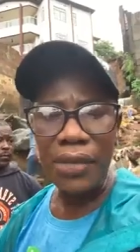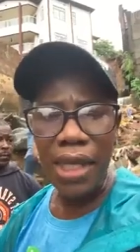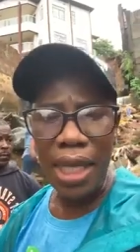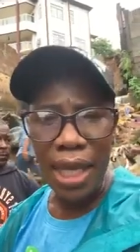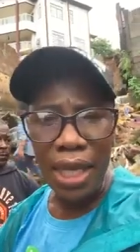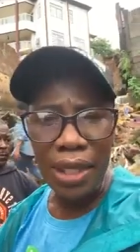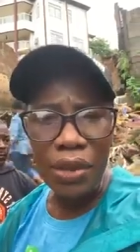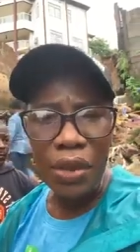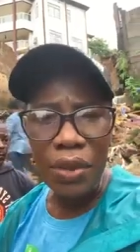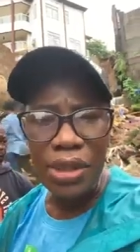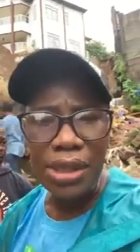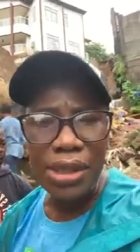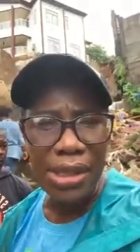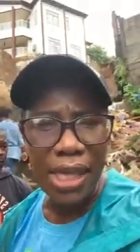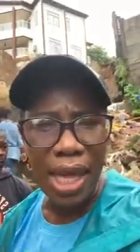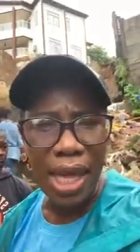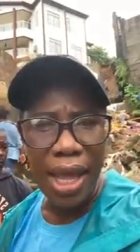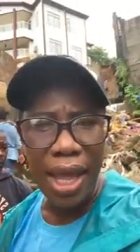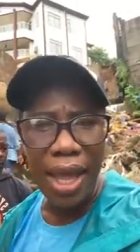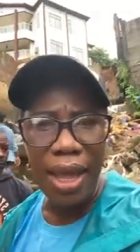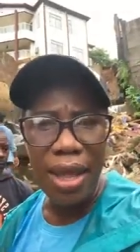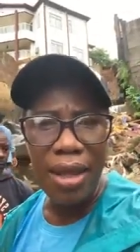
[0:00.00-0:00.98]
I know
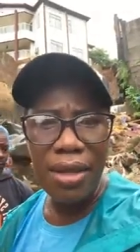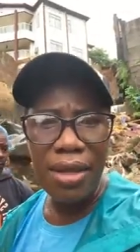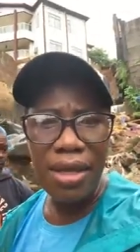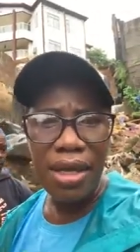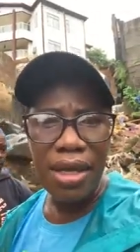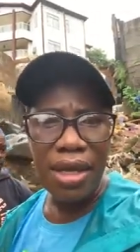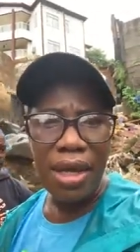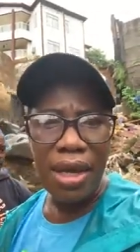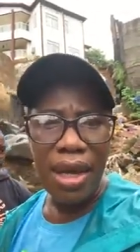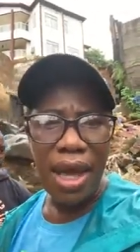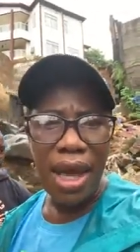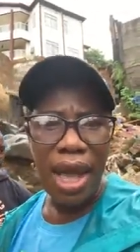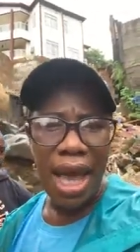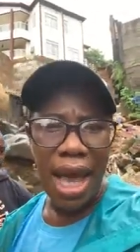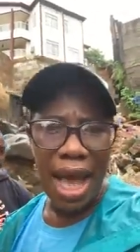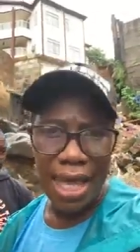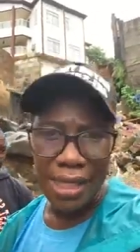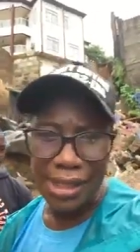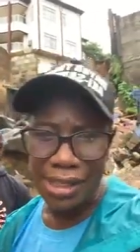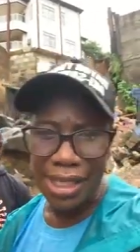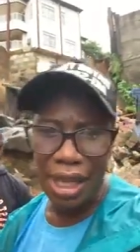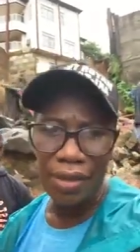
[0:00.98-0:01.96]
say
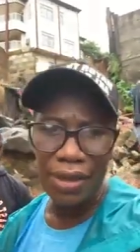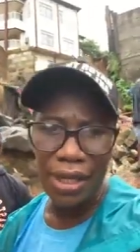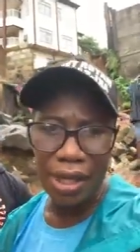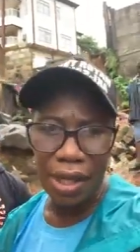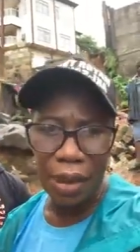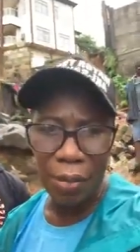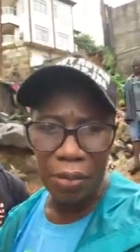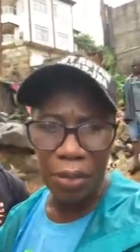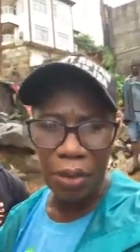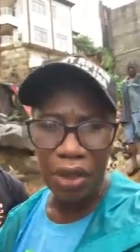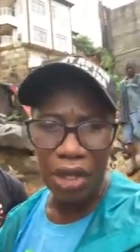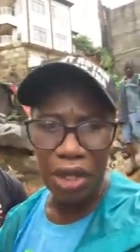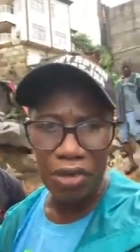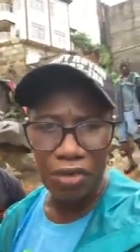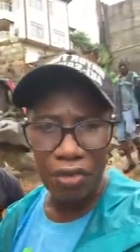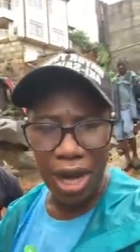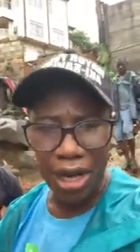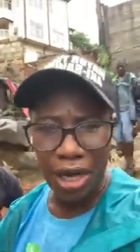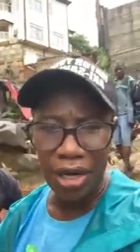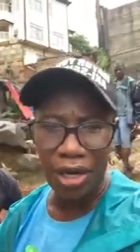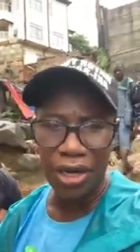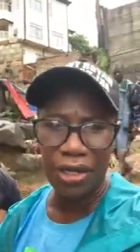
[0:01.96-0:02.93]
I sound like a broken
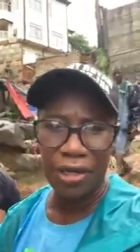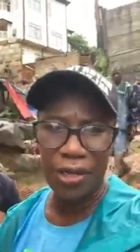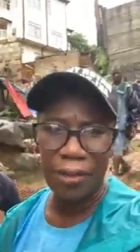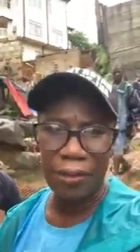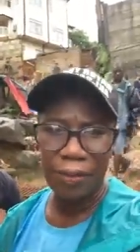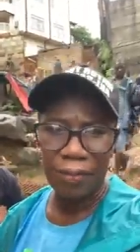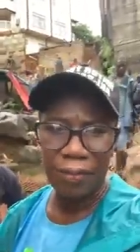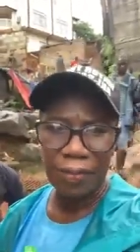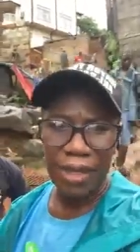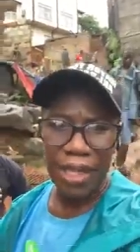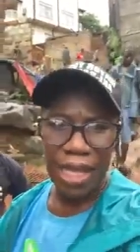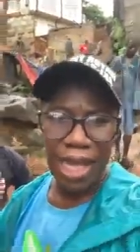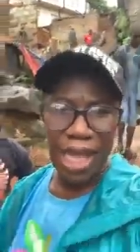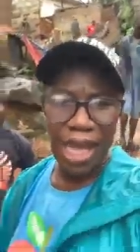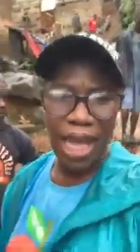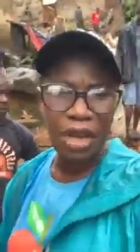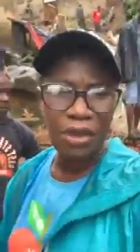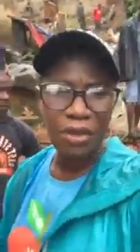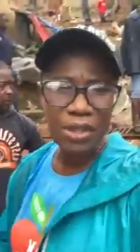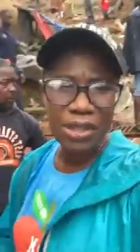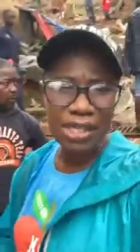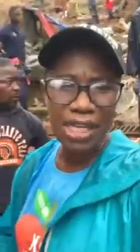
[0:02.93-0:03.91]
record.
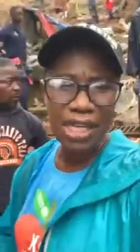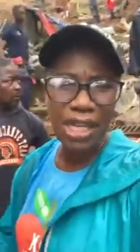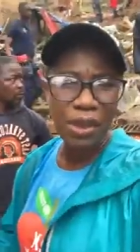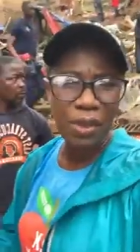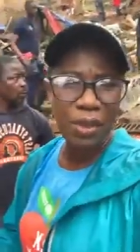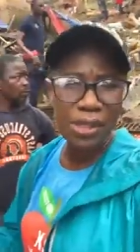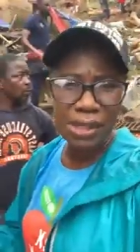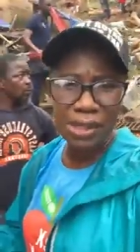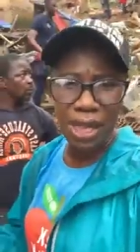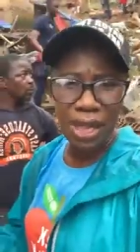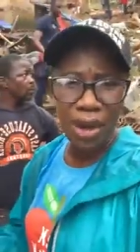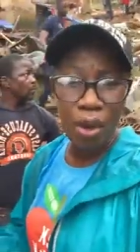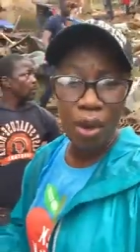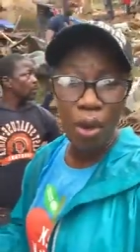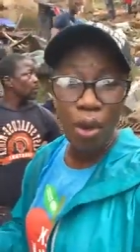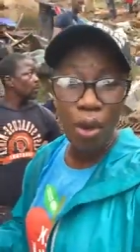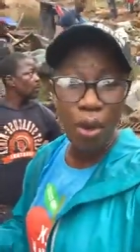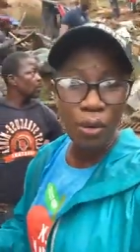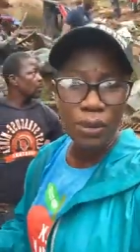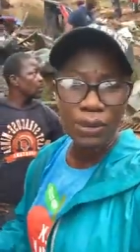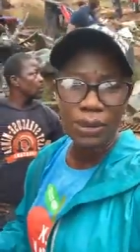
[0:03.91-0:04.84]
I know sitting go say all